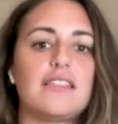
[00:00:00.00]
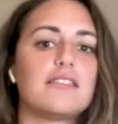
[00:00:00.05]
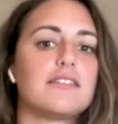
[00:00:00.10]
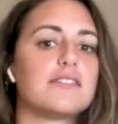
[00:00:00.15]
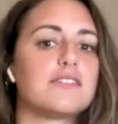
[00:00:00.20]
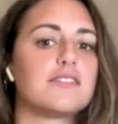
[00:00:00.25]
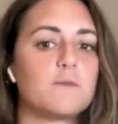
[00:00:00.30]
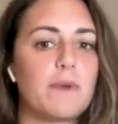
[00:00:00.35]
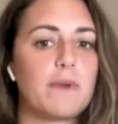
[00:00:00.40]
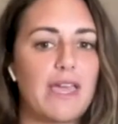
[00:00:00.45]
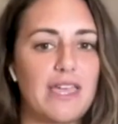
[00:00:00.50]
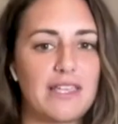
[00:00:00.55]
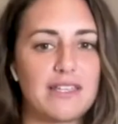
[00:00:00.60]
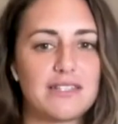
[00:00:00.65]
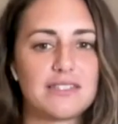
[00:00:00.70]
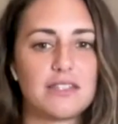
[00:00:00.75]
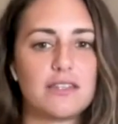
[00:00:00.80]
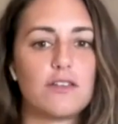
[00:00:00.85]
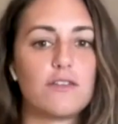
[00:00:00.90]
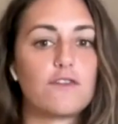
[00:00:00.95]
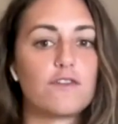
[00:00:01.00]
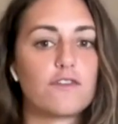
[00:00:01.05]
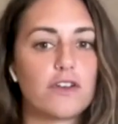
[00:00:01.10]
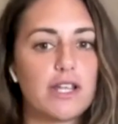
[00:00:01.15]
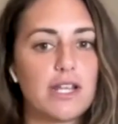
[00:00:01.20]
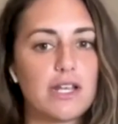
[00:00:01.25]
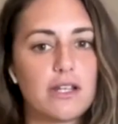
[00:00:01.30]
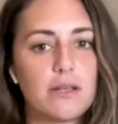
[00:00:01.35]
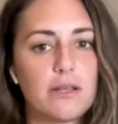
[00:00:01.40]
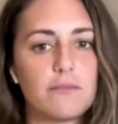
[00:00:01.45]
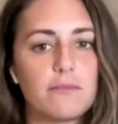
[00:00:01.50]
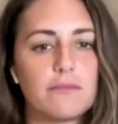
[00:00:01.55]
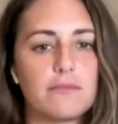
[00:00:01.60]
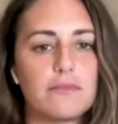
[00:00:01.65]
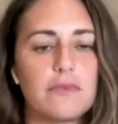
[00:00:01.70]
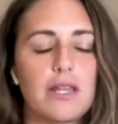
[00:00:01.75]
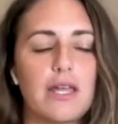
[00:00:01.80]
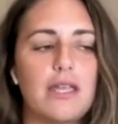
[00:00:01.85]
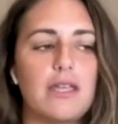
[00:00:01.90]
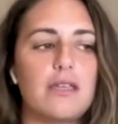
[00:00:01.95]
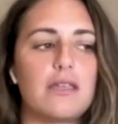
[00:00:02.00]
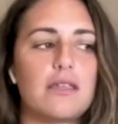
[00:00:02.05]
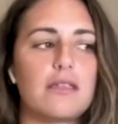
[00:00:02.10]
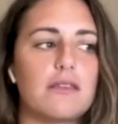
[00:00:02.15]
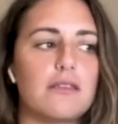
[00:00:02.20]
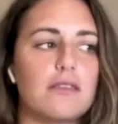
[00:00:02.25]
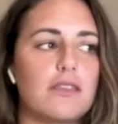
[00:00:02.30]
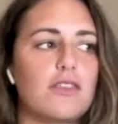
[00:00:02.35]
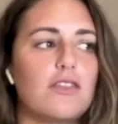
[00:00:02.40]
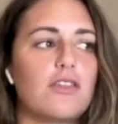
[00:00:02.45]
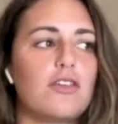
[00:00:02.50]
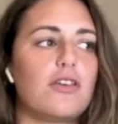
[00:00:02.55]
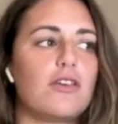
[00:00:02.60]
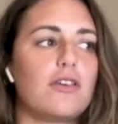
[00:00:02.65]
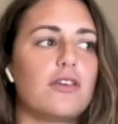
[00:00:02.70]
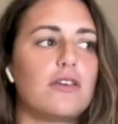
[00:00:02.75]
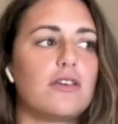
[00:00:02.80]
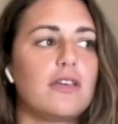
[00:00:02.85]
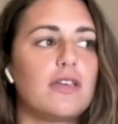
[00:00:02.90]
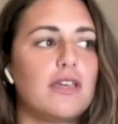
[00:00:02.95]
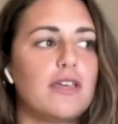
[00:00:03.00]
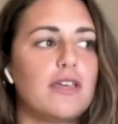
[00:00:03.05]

the space and the freedom, like the